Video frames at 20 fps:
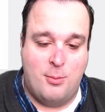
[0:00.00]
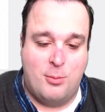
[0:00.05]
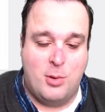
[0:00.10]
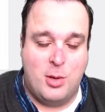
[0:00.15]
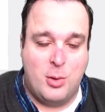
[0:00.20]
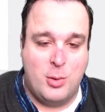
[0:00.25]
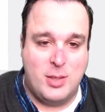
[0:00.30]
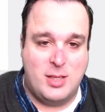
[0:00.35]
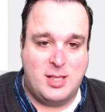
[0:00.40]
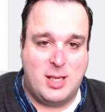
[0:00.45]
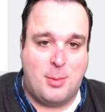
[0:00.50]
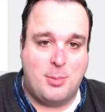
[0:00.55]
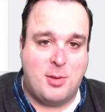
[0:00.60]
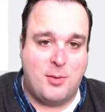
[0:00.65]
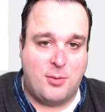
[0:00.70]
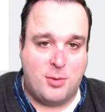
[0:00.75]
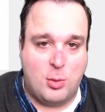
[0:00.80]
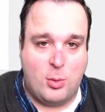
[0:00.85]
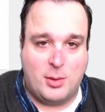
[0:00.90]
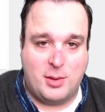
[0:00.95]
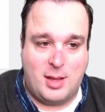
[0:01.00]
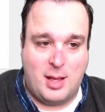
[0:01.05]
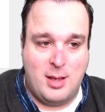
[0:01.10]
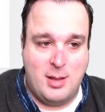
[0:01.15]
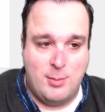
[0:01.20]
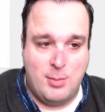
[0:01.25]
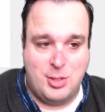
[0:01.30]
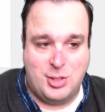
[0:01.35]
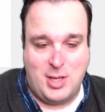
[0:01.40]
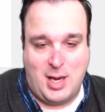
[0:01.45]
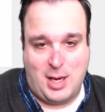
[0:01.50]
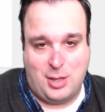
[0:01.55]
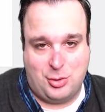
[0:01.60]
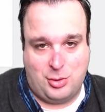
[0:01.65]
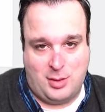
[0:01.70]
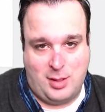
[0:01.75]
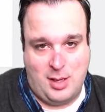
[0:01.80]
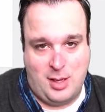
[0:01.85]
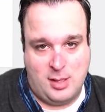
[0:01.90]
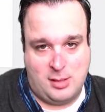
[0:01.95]
receptive to what the image
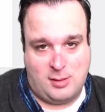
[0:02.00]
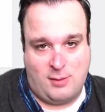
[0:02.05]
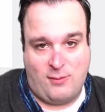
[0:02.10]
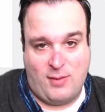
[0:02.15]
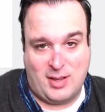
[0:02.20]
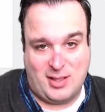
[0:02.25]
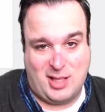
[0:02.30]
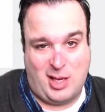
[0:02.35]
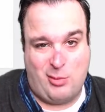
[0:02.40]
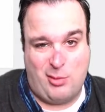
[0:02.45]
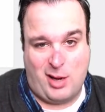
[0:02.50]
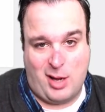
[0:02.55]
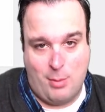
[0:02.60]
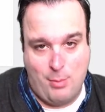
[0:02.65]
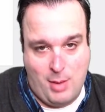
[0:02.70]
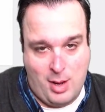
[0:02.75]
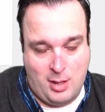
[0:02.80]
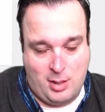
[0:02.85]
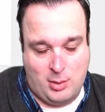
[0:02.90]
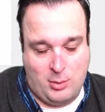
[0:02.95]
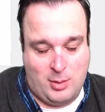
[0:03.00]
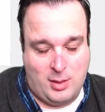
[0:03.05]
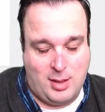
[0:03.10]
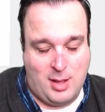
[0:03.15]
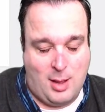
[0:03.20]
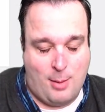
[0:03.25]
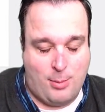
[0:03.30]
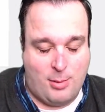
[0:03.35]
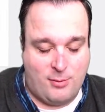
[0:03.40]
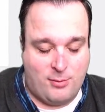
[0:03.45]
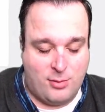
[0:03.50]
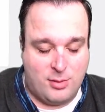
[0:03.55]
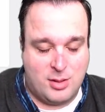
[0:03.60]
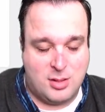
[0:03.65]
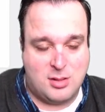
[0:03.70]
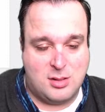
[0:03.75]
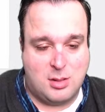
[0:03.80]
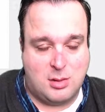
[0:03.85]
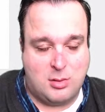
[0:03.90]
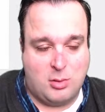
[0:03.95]
actually is. In fact, I recommend doing that. But for
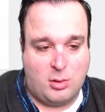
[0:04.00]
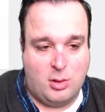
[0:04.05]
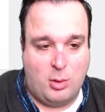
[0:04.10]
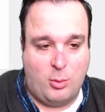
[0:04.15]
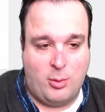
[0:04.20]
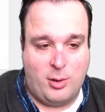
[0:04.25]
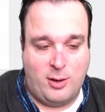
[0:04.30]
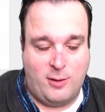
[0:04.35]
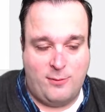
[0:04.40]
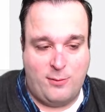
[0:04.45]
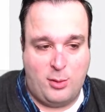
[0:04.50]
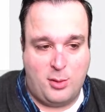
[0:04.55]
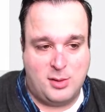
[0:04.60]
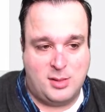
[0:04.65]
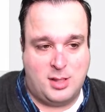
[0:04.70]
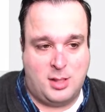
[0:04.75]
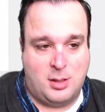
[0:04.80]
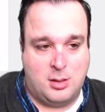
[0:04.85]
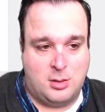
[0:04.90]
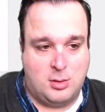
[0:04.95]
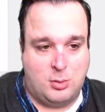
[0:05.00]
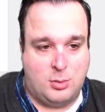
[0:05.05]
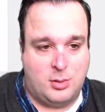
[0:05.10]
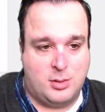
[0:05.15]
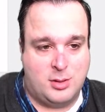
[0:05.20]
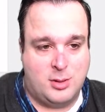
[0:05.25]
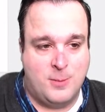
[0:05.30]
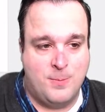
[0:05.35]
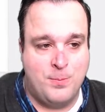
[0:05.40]
this tutorial, we're going to focus on the tools.